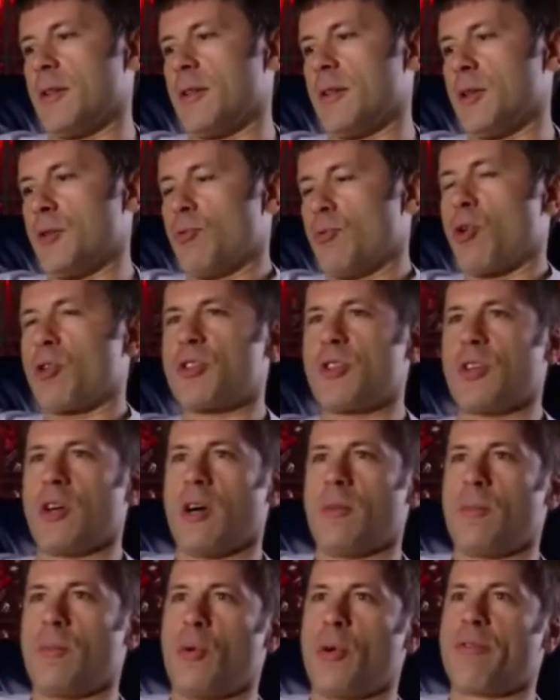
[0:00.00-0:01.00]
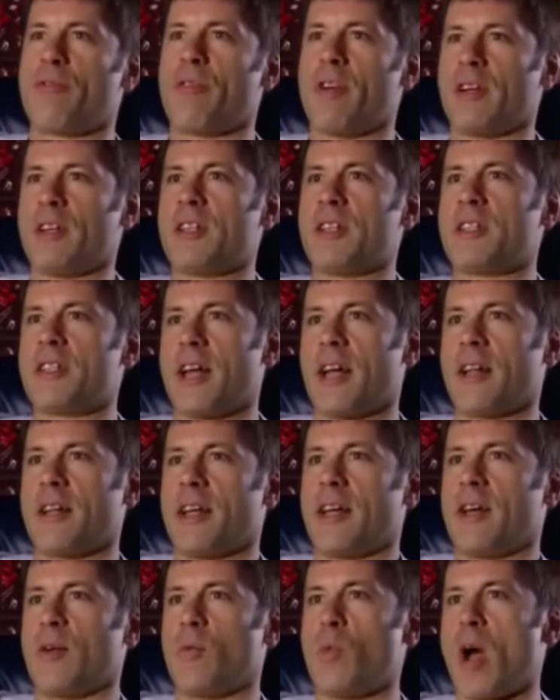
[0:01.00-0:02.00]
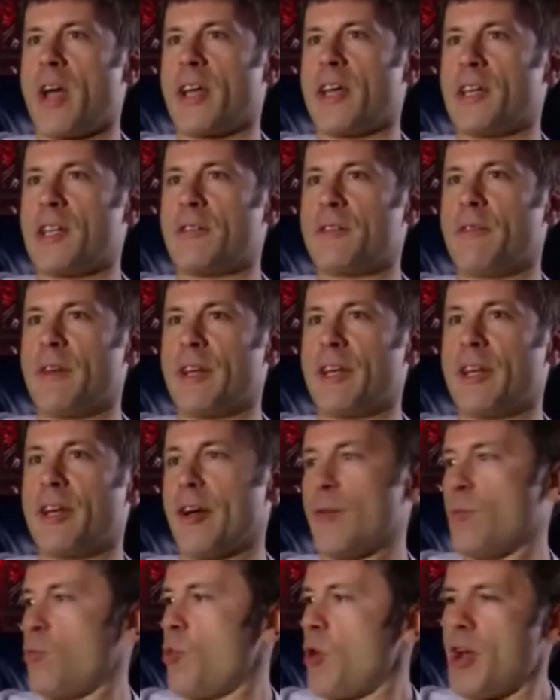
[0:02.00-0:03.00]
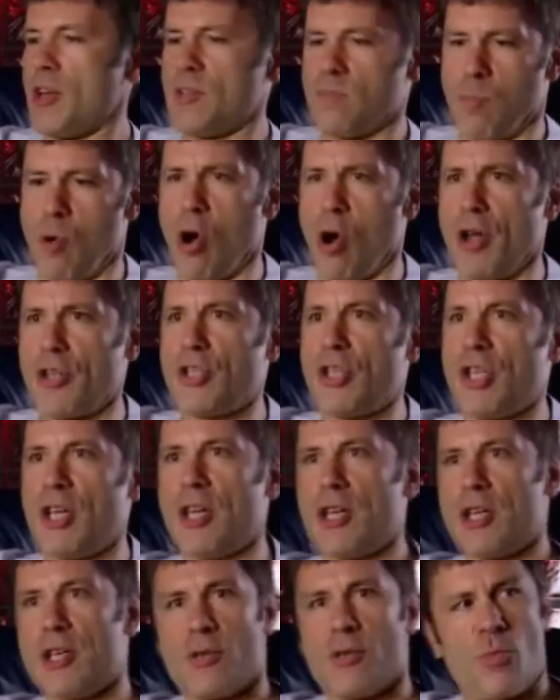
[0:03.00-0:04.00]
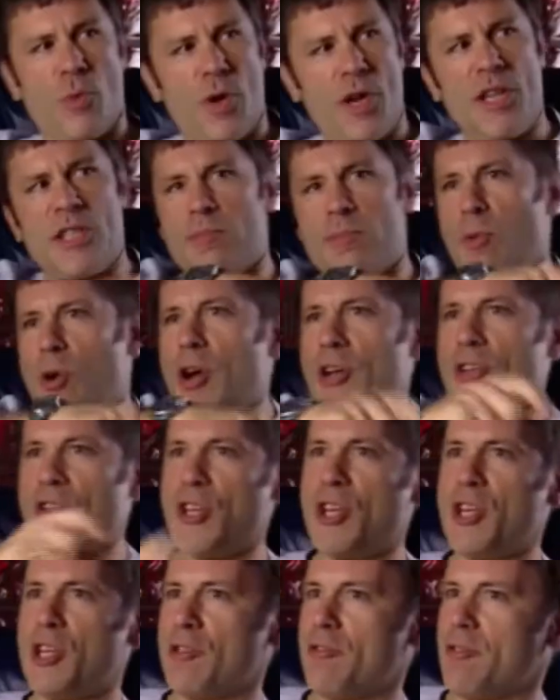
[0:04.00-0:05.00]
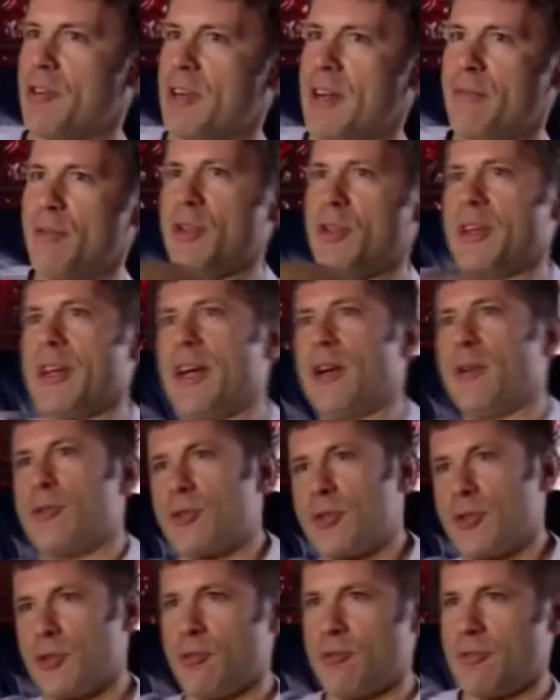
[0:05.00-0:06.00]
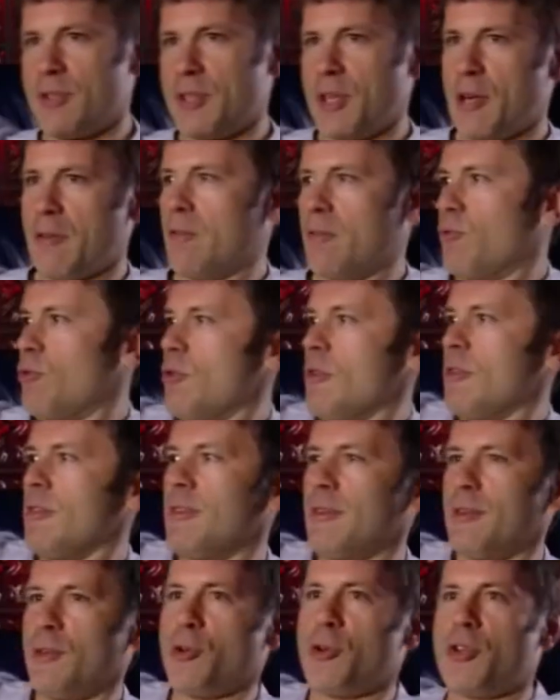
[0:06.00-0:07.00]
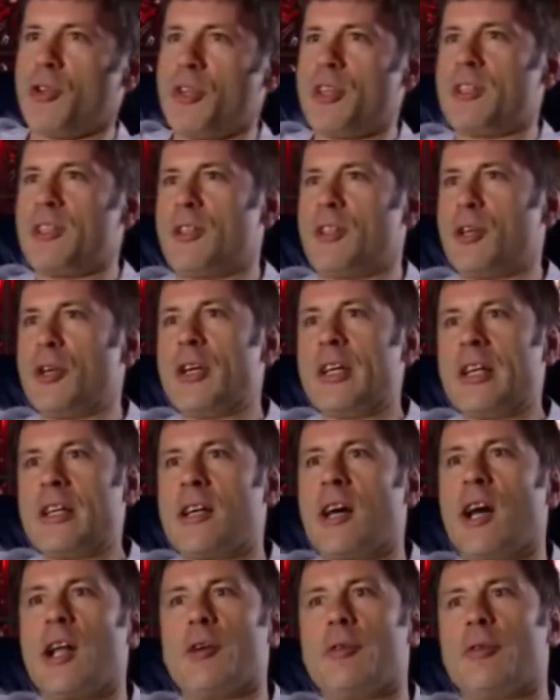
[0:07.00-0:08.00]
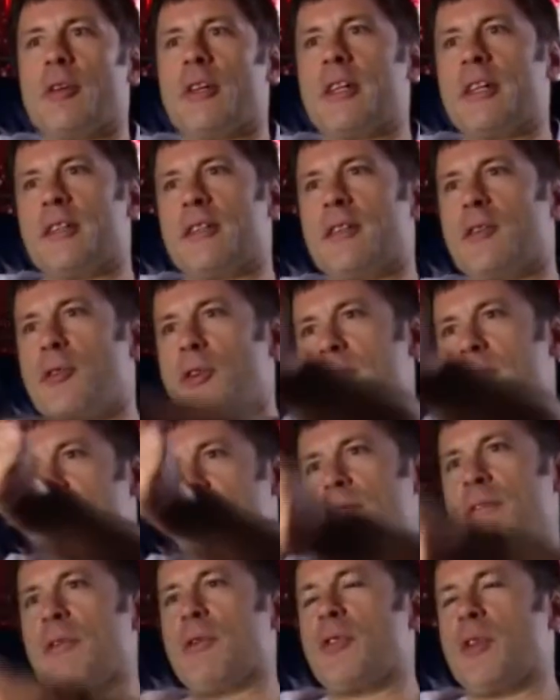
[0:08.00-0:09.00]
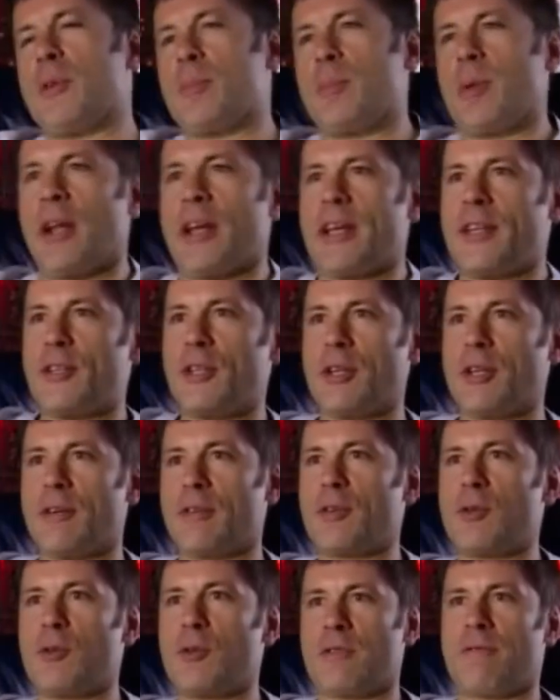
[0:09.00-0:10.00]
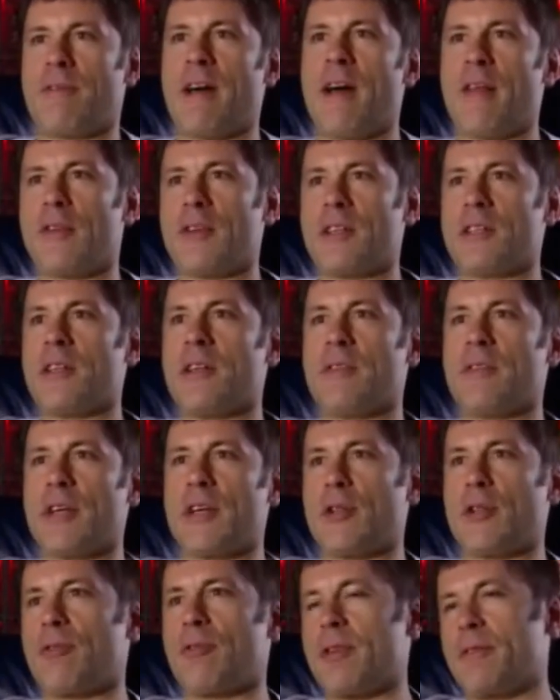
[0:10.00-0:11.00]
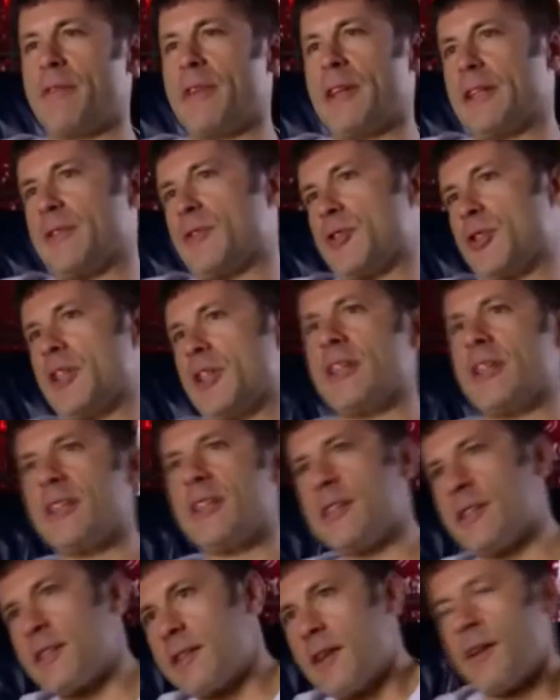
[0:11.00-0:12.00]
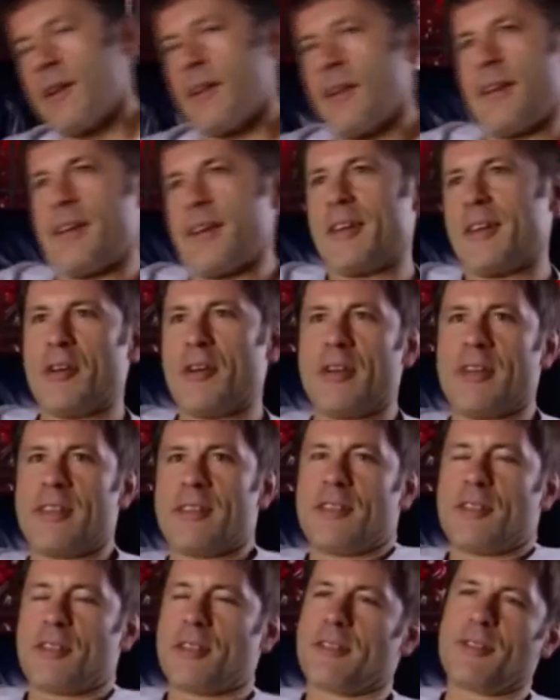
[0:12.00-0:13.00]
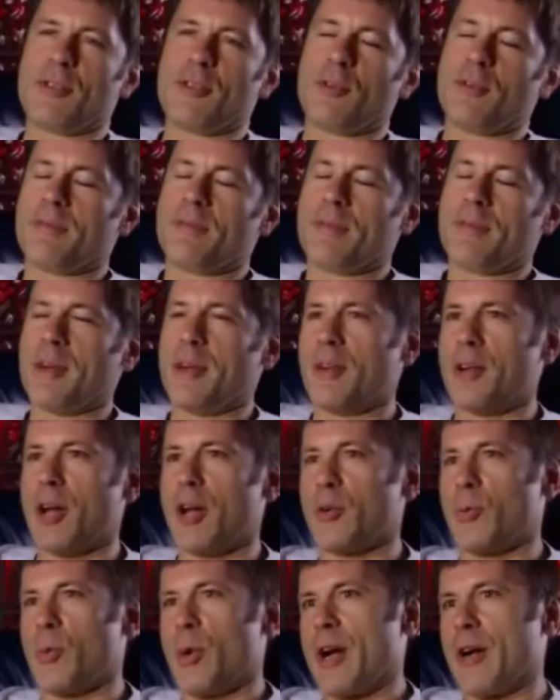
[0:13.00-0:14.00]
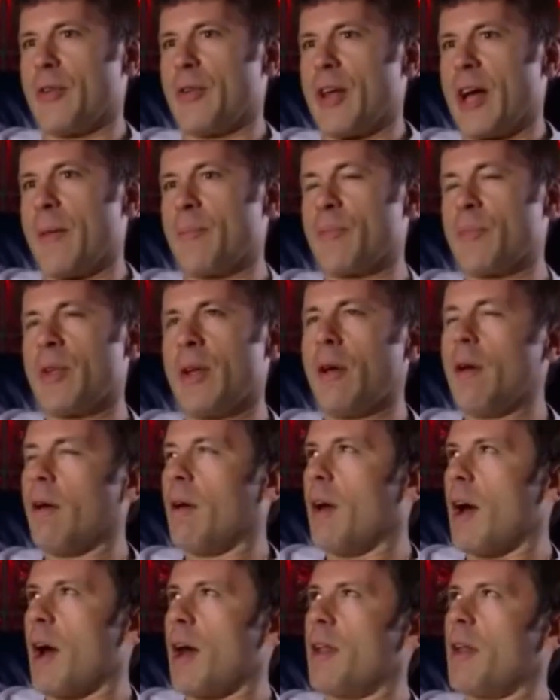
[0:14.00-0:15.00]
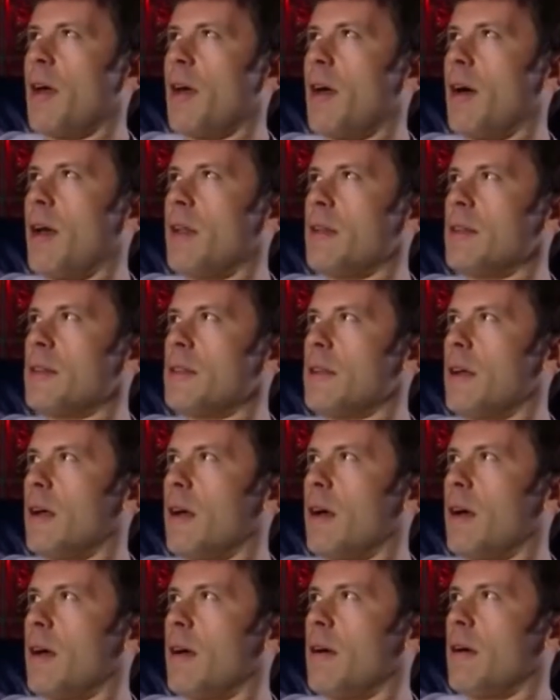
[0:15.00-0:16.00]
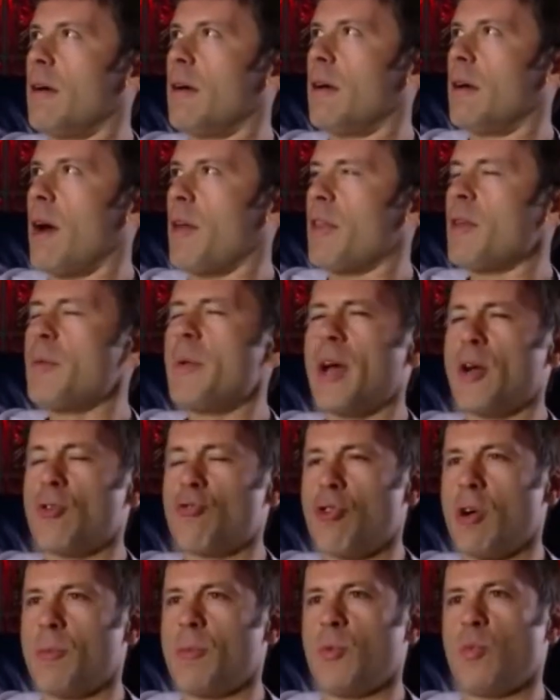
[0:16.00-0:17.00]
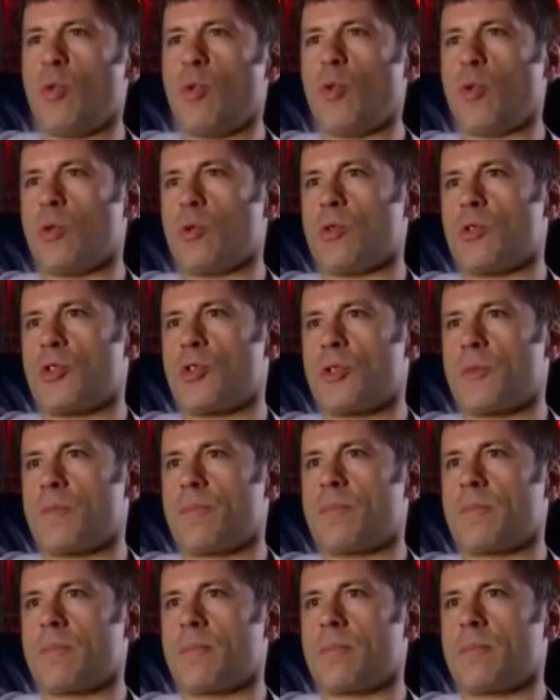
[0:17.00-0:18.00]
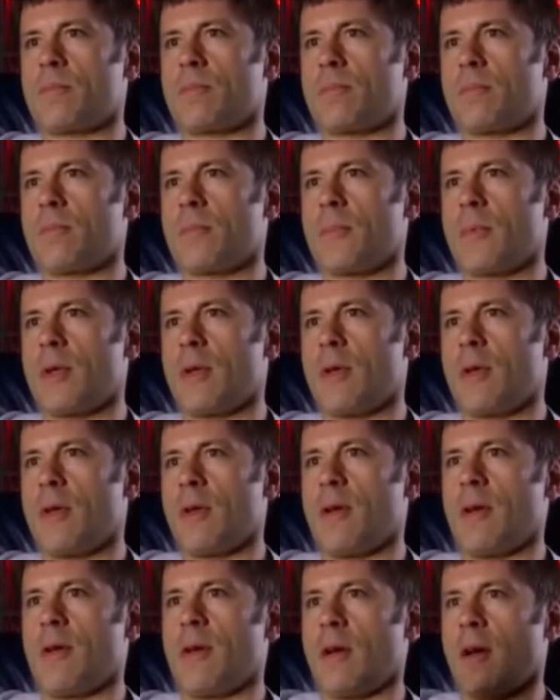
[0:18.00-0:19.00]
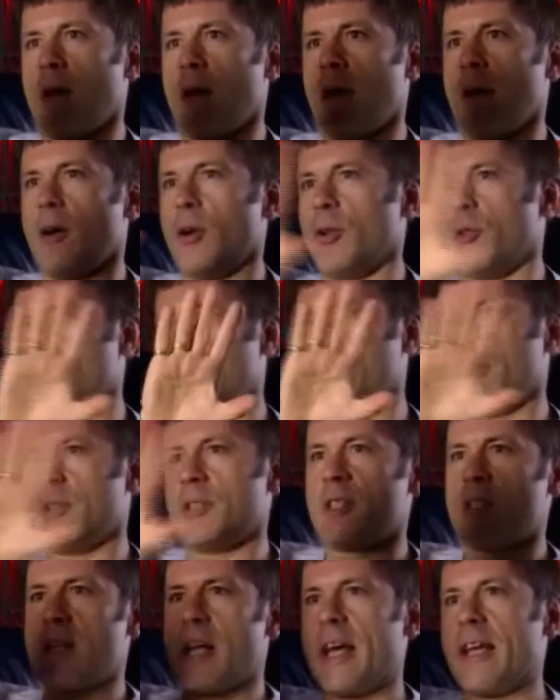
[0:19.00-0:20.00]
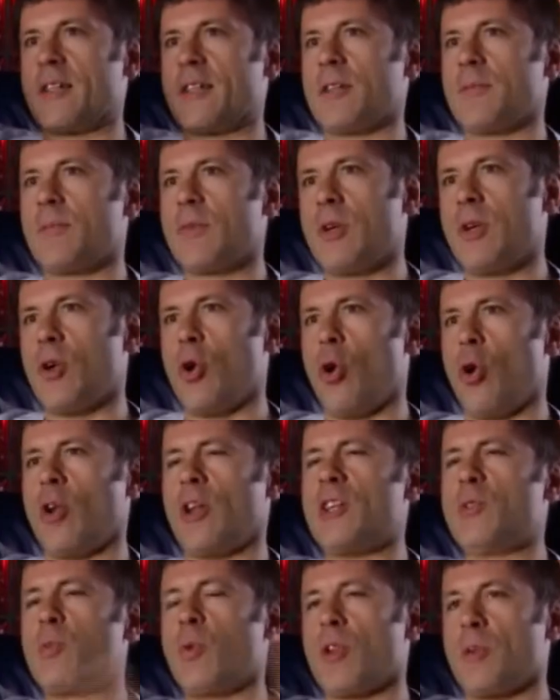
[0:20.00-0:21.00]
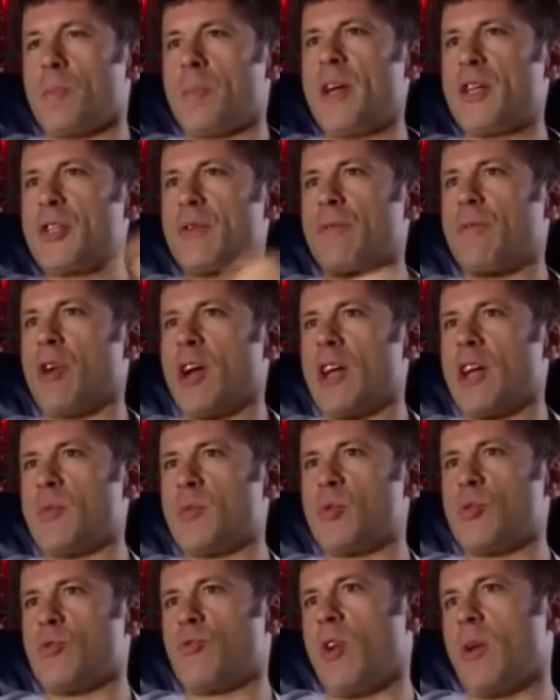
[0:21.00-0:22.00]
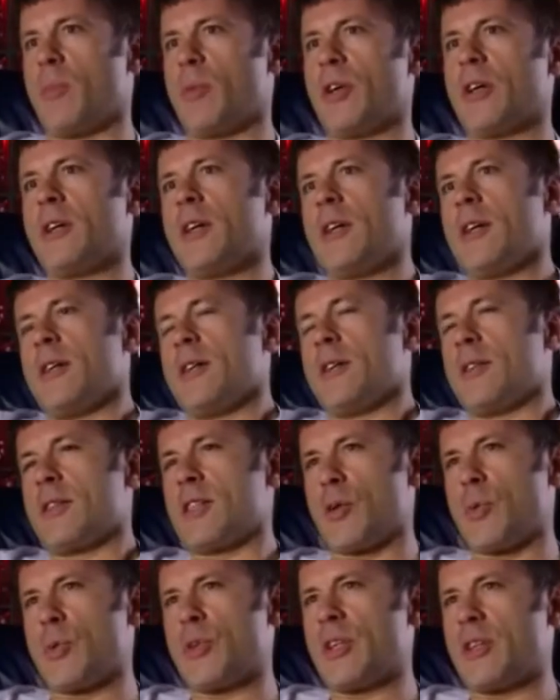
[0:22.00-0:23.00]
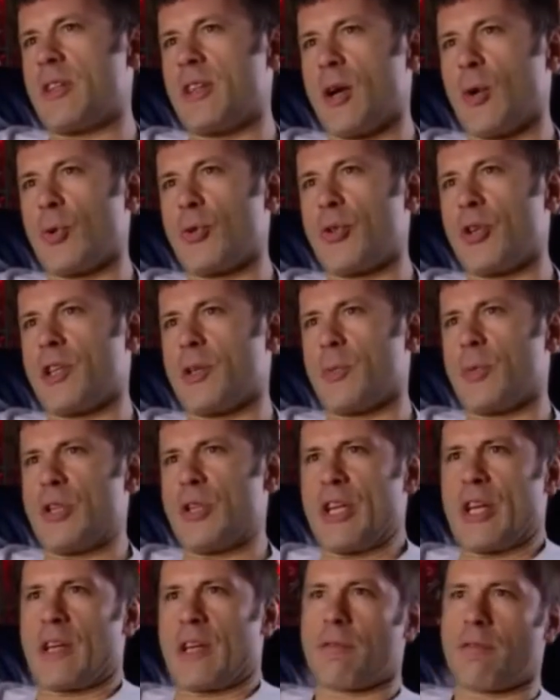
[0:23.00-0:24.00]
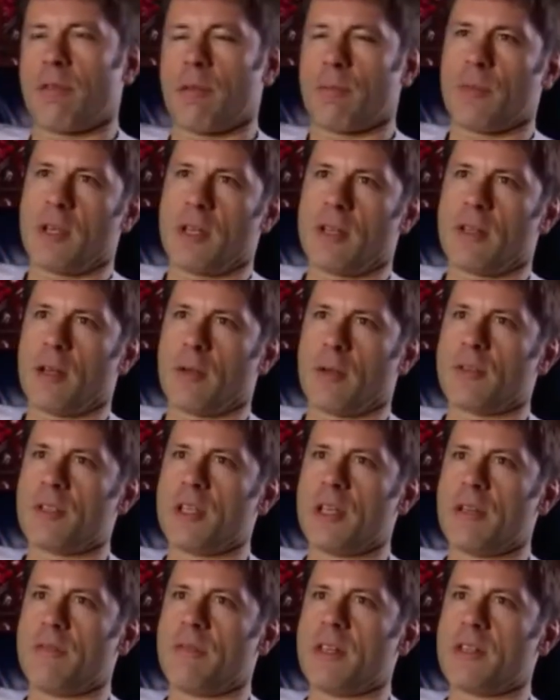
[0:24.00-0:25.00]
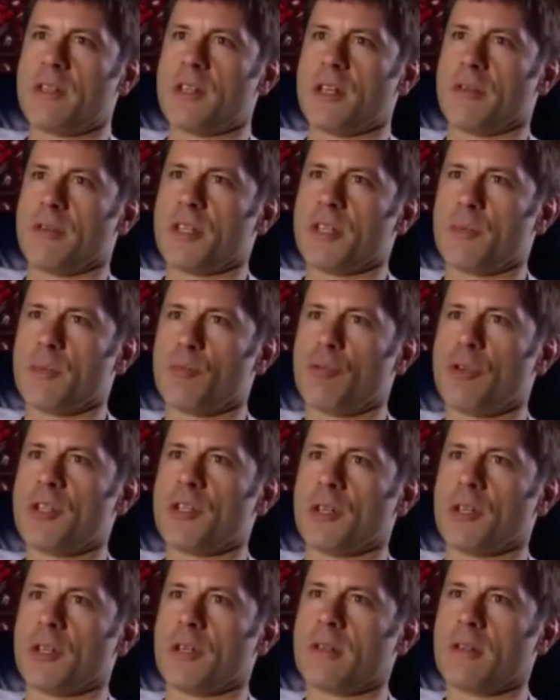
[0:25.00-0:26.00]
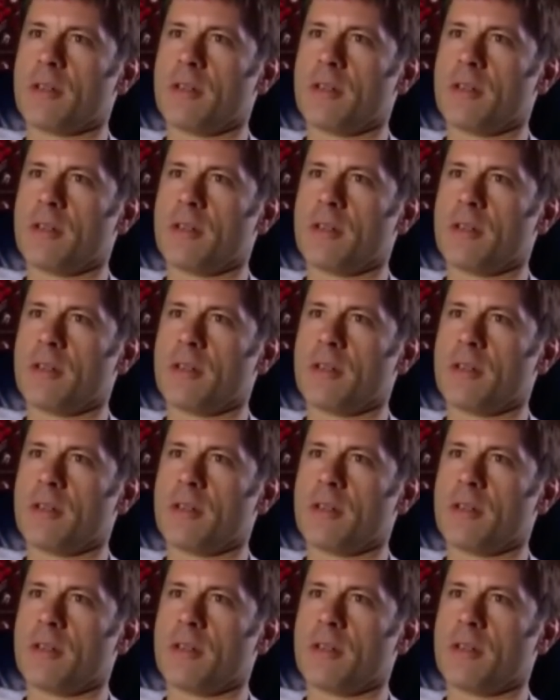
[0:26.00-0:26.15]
her rock star boyfriend is sat there wagging his finger going, "Where's my tea and where's my dinner and everything else? And, you know, and look at this dirty cutlery and look at this filthy plate." You know, and of course, the fact that he's living in 3 feet of shit is, you know, he's just sort of unaware of that. And I think we had rubber walls on the set, or at least one of the picture frames was rubber. So we did the old thing that we nicked from the old TV series, The Prisoner,